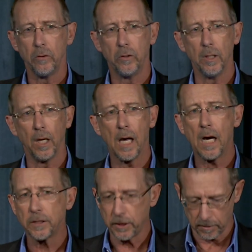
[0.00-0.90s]
the
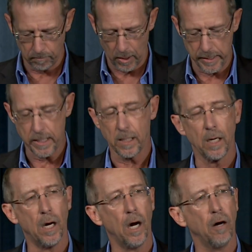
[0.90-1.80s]
largest body
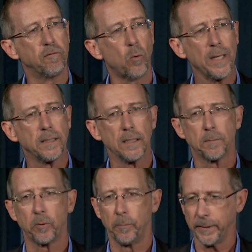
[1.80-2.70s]
of
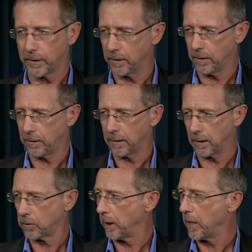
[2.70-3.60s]
cuentapropistas
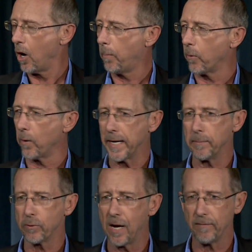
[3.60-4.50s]
actually
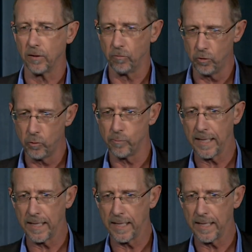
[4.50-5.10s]
operate private room